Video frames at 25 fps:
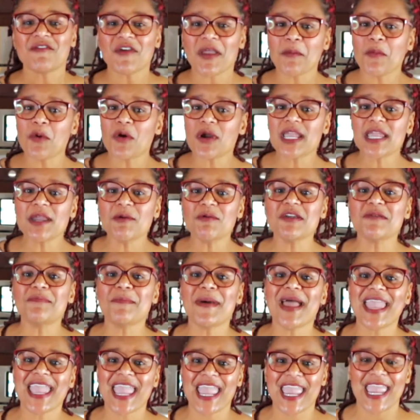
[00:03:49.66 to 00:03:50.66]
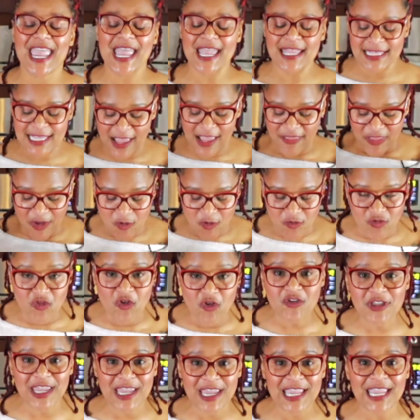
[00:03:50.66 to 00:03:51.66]
If I'm working with my hands and they're
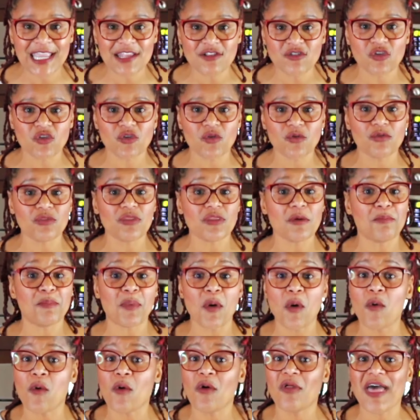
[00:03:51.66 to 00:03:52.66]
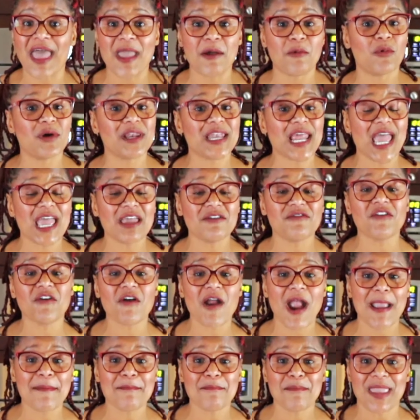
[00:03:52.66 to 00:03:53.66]
looking into the bowl at whatever
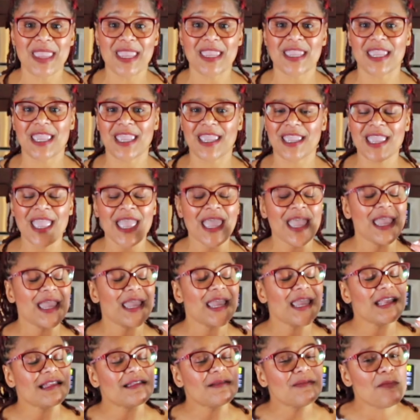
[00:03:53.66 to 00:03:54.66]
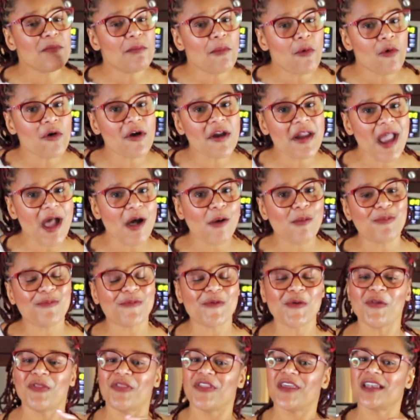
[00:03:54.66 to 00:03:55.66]
I'm making, it's more
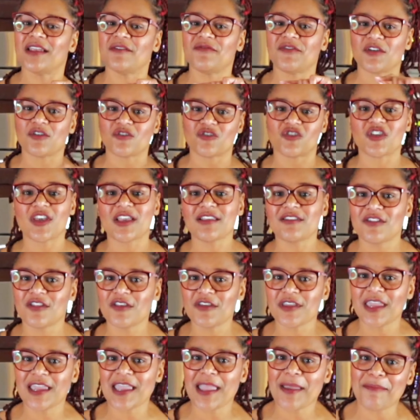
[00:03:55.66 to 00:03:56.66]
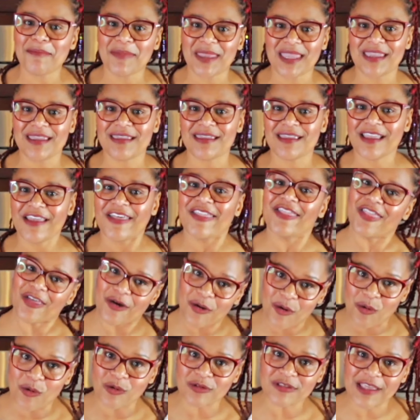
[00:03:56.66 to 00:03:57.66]
helpful than if you're just looking at me
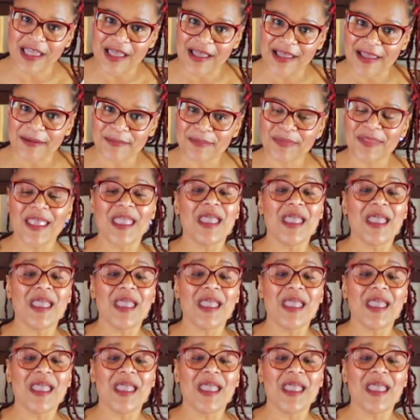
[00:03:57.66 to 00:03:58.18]
the whole time.